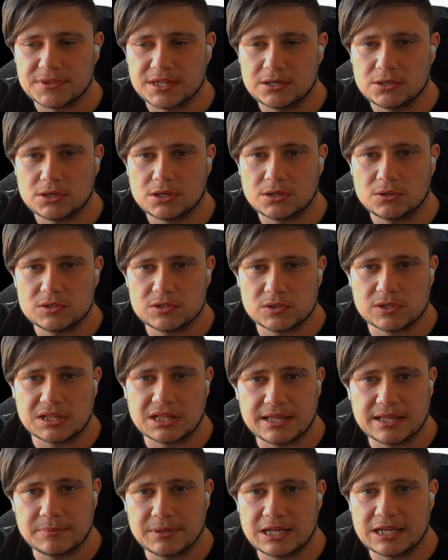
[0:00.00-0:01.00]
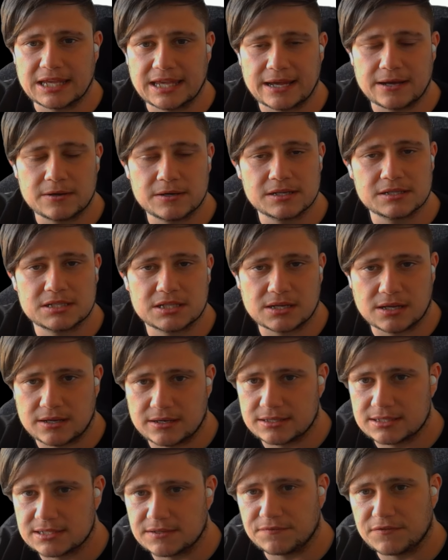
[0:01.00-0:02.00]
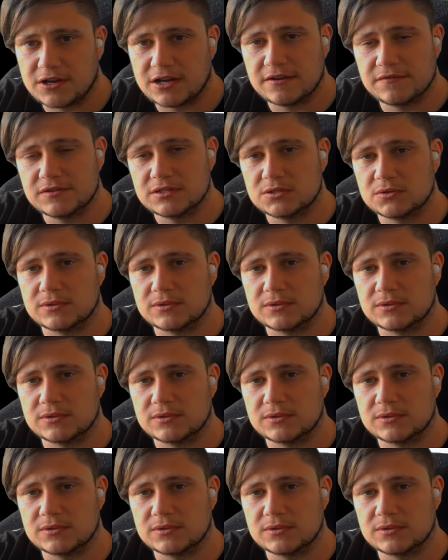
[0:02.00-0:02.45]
Then you can use your Calamity Counter to kind of survive